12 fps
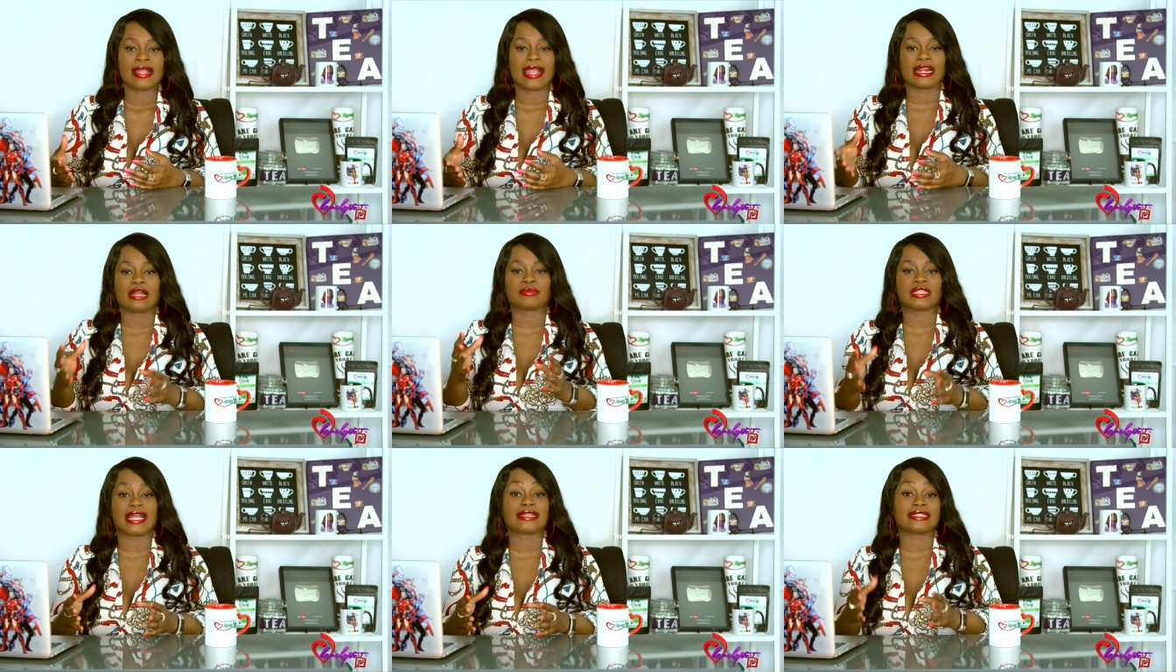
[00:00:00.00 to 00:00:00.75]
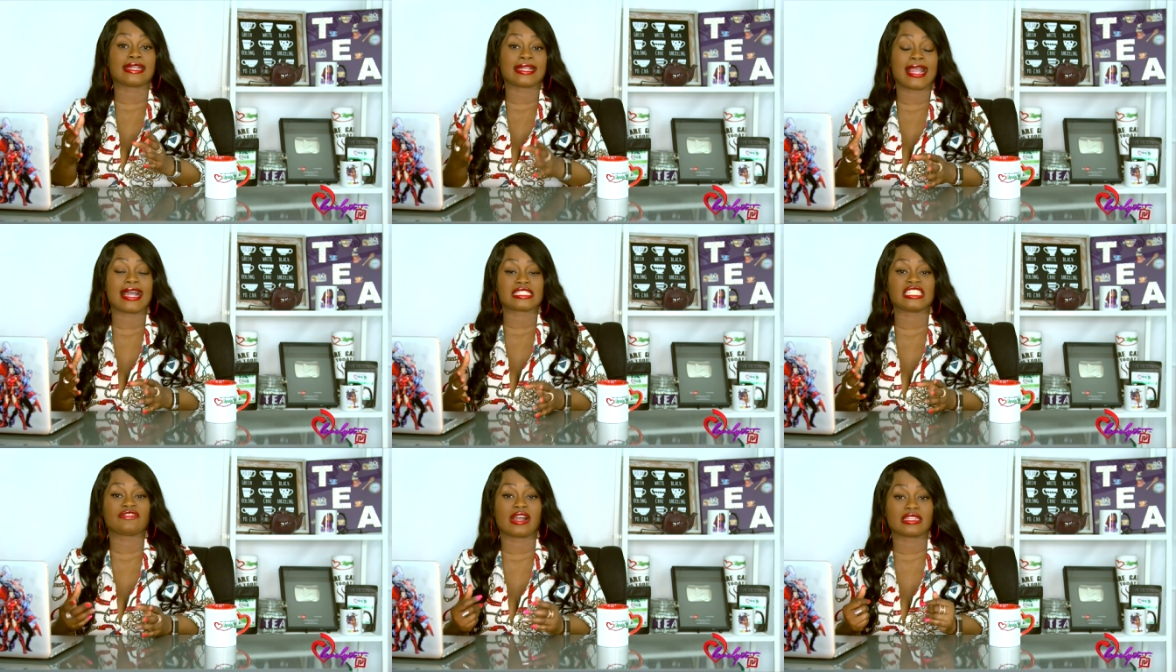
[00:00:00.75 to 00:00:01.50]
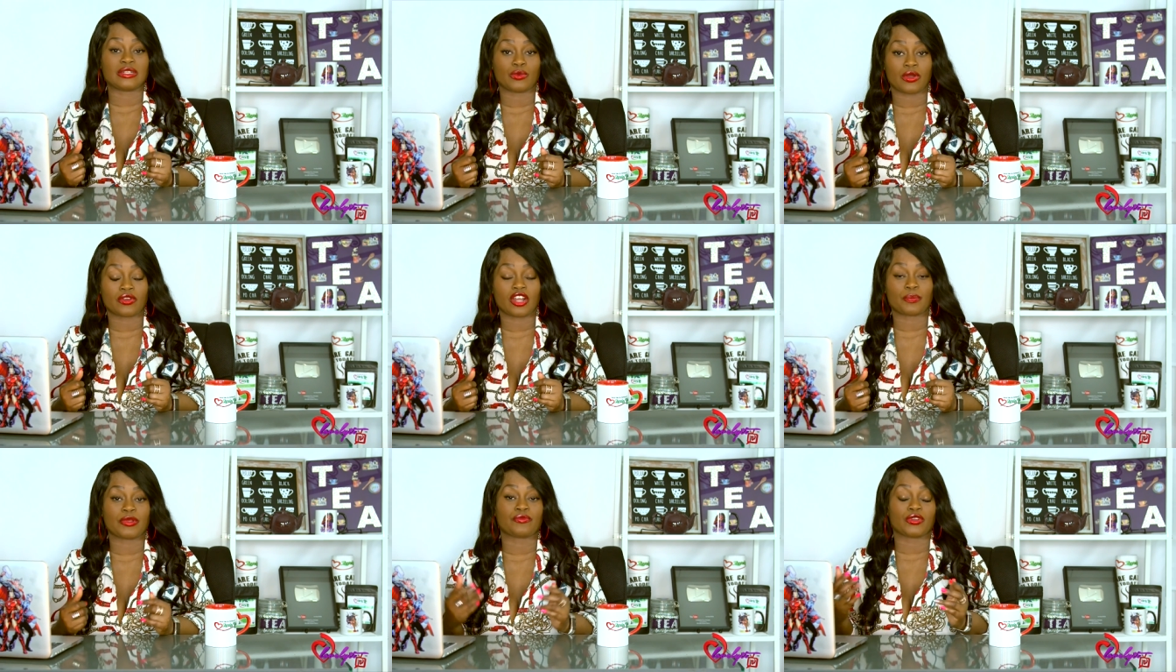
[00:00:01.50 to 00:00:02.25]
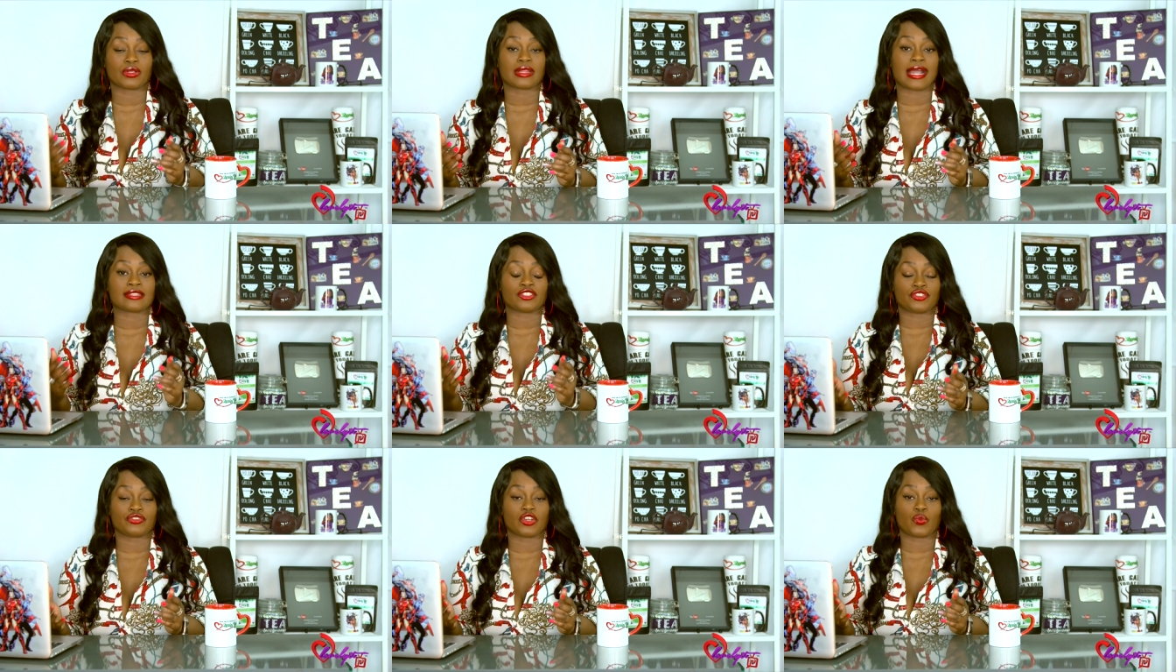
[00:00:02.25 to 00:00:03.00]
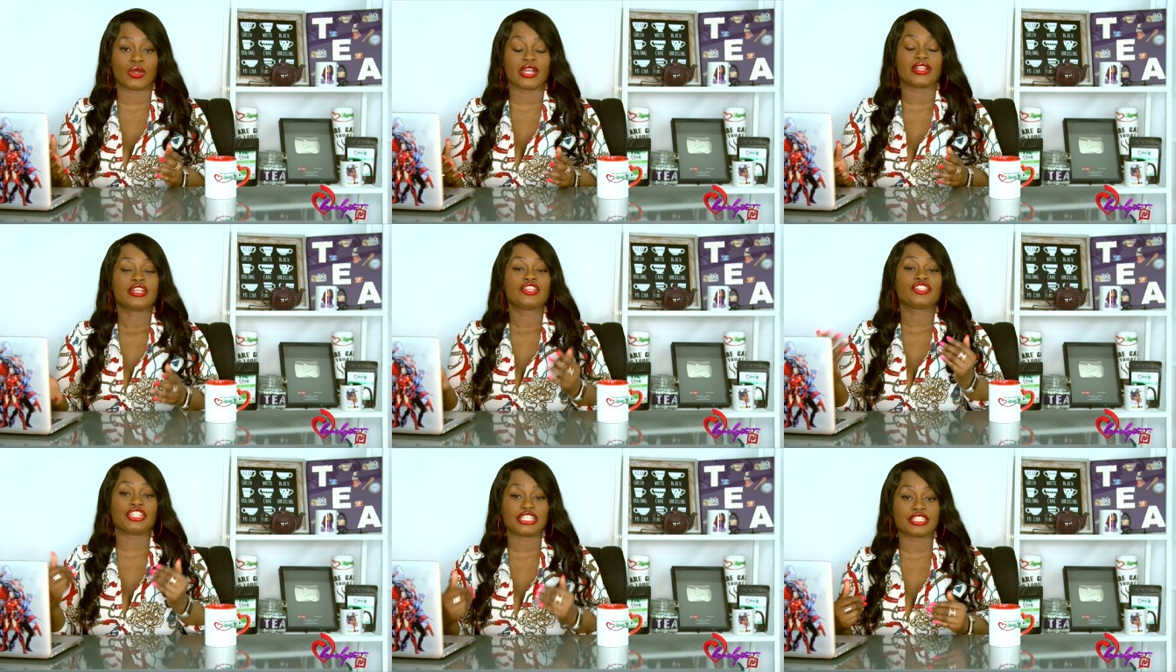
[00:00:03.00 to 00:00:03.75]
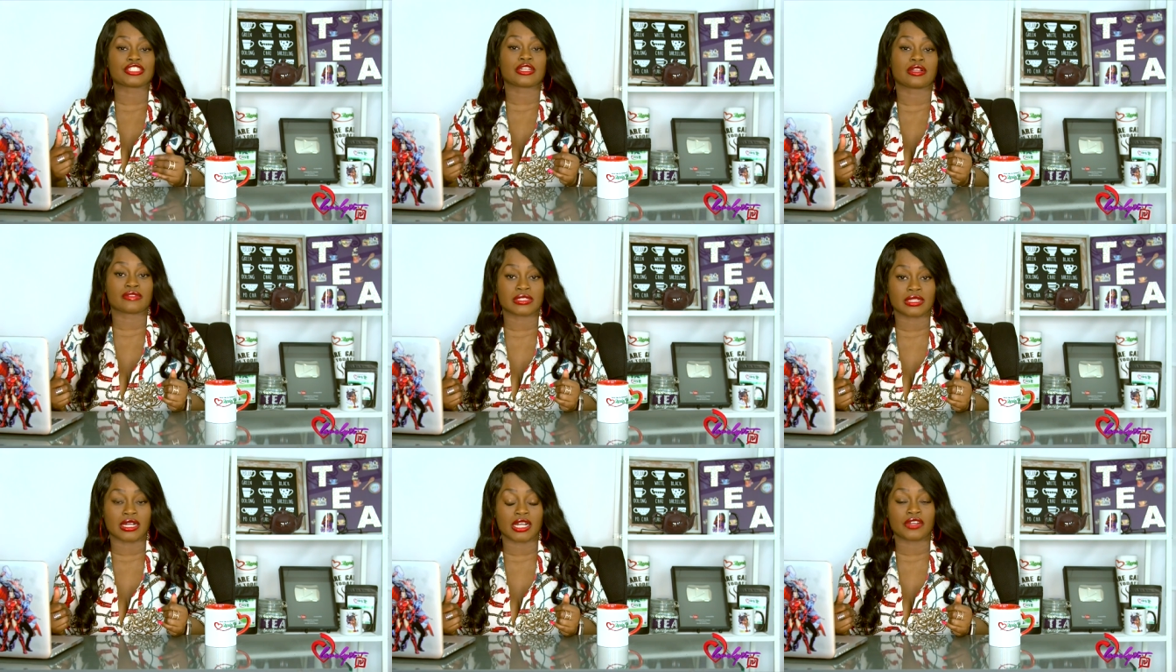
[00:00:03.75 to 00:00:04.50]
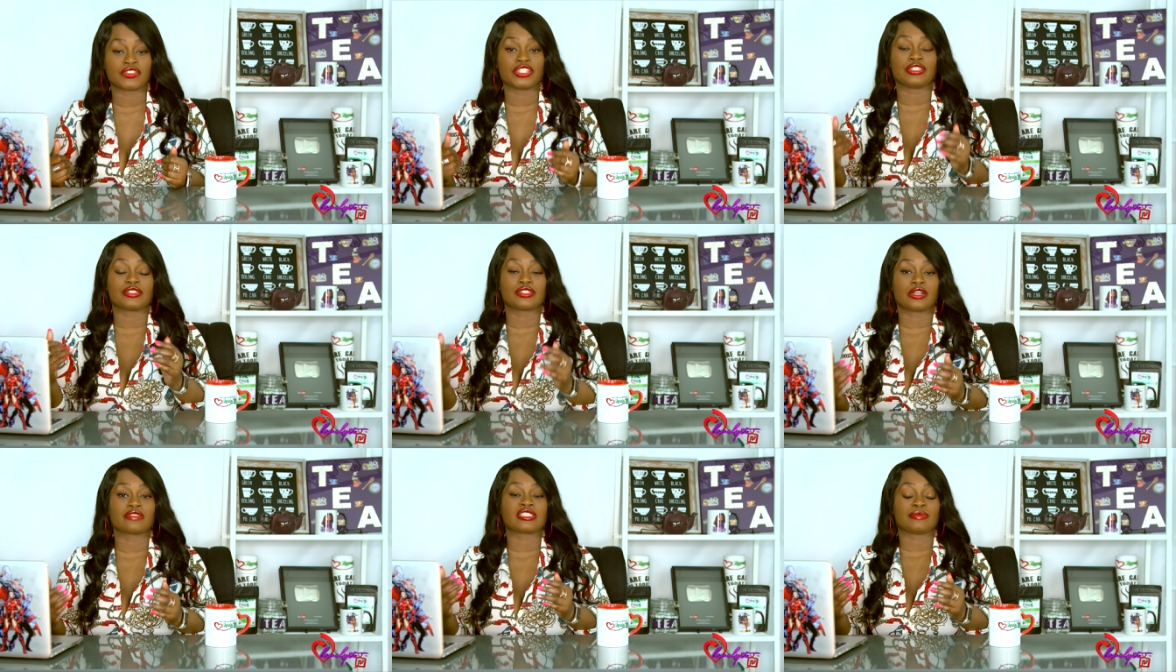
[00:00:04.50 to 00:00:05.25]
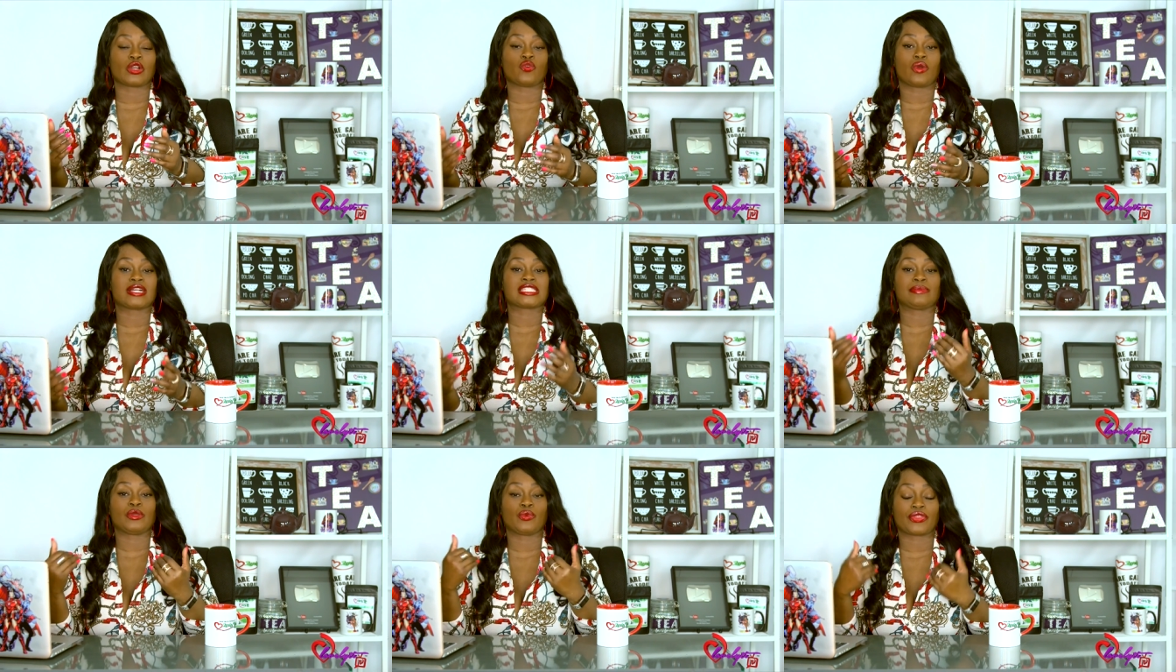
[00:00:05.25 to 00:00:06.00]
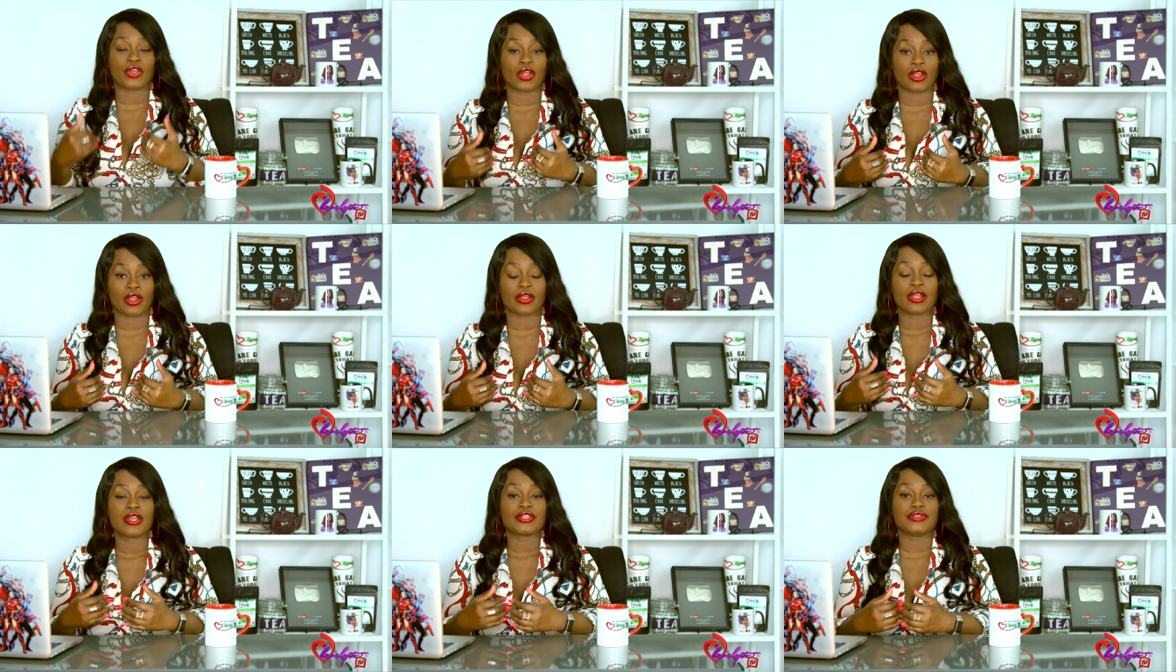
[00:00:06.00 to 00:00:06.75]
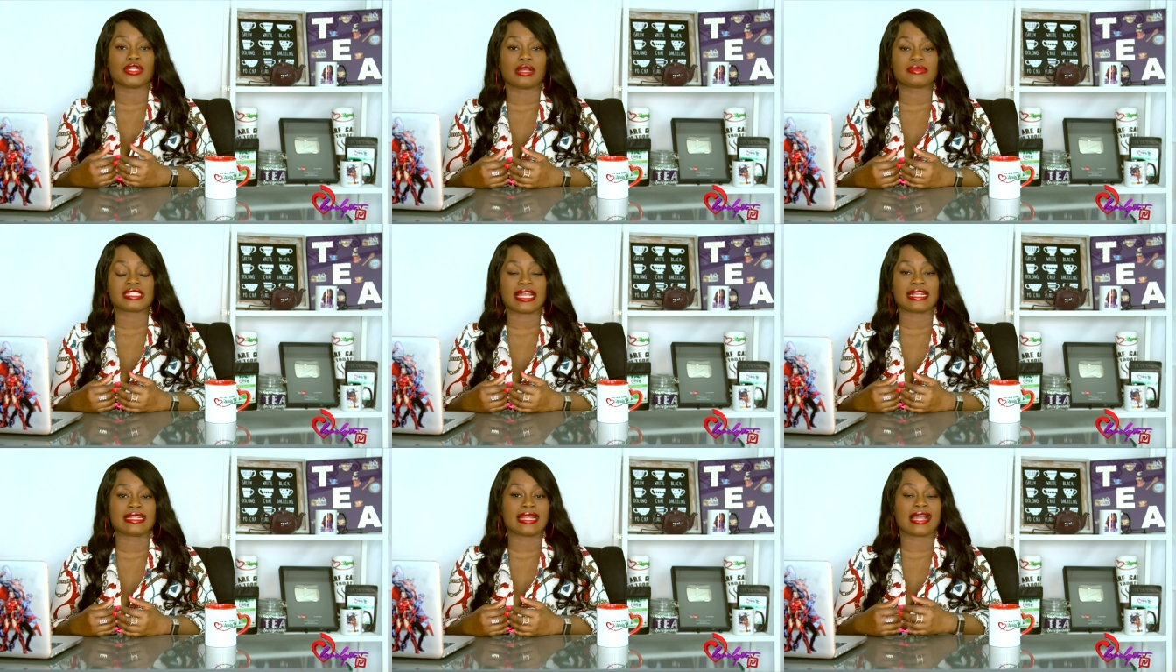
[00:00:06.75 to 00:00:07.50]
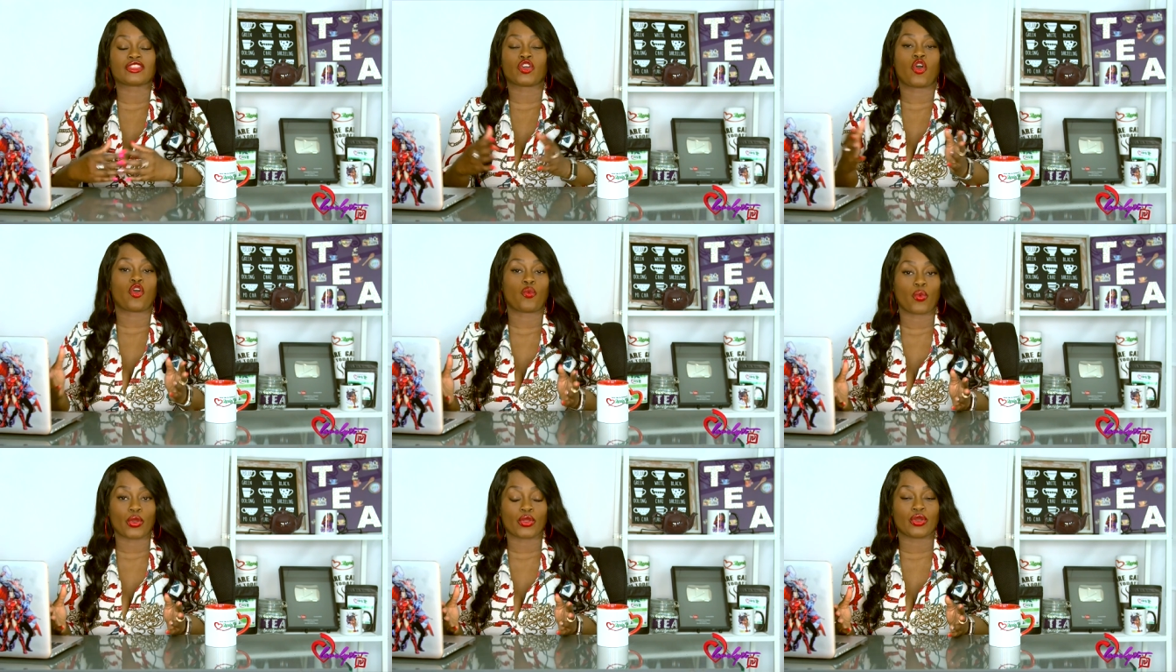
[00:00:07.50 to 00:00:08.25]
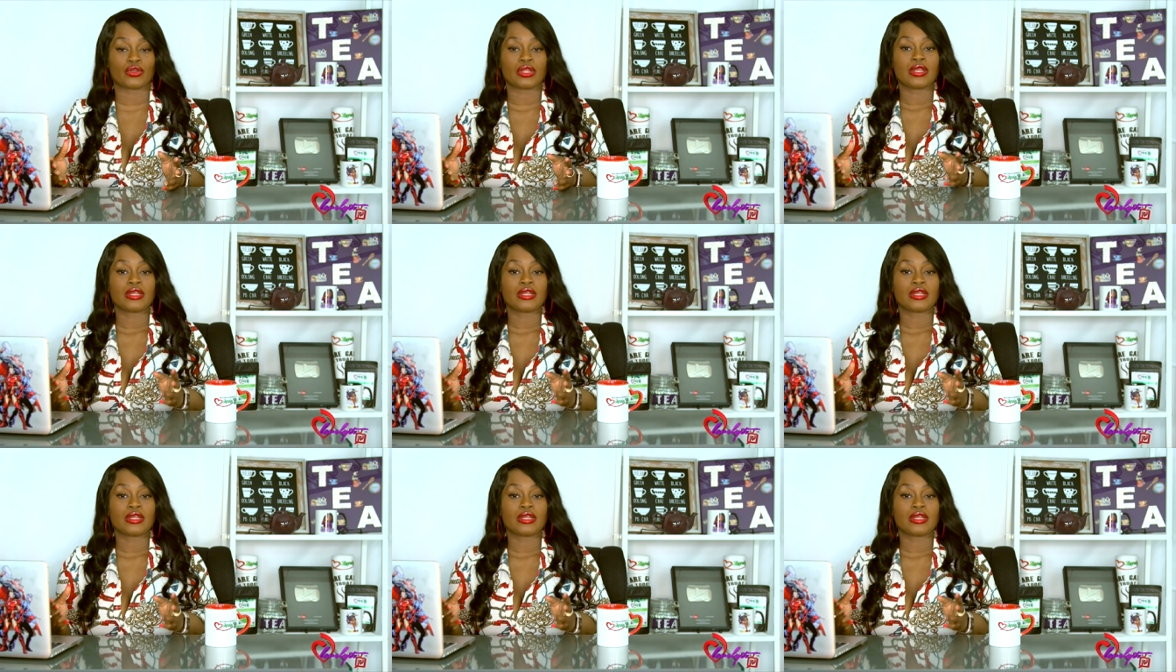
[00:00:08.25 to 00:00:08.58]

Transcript: And I'm glad that Cassie finally woke up and realized that, you know what, she deserves love. She deserves somebody who wants to be with her, you know what I'm saying, and not the whole world.